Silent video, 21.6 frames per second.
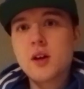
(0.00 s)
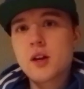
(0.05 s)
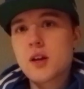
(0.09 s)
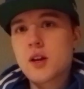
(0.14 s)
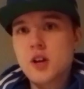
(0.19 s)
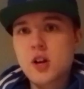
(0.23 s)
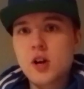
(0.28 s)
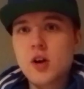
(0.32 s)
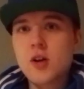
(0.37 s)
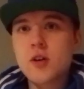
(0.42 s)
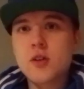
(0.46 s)
You
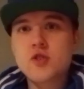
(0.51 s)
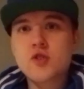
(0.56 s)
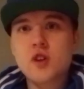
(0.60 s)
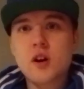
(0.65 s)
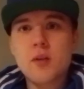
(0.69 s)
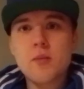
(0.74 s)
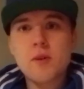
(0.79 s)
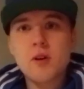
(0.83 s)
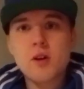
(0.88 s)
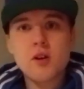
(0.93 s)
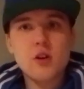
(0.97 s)
know, Cody
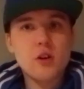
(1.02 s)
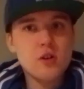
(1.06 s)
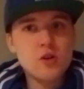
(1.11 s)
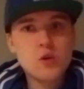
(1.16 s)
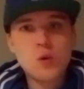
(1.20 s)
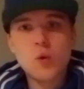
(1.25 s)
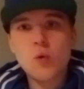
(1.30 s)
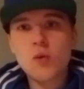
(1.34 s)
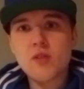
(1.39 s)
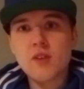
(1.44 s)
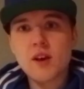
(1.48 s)
Drummond got
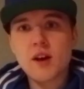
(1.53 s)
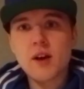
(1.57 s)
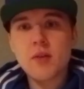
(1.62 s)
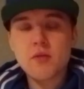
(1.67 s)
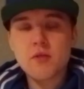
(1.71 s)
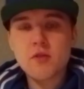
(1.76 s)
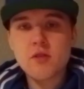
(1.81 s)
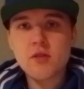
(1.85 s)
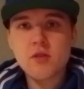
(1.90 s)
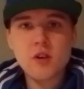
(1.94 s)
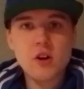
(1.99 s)
caught
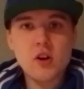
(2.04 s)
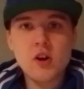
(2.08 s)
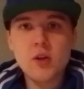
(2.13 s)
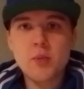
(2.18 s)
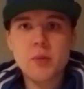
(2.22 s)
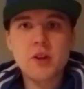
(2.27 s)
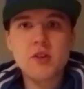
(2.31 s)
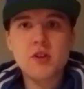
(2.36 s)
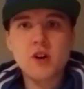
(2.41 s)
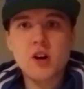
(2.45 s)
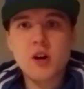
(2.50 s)
out a
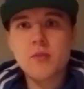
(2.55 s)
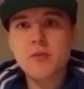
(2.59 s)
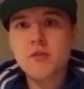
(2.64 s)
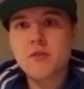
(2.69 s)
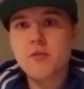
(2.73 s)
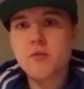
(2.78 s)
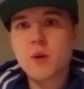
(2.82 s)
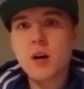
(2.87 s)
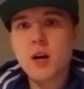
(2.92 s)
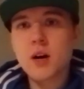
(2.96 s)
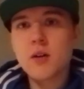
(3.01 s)
couple of times
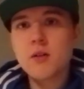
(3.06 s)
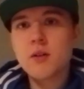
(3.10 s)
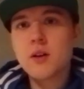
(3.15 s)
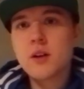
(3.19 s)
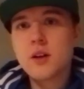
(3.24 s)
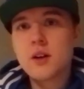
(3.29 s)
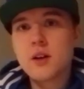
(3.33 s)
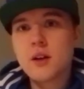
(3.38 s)
as well.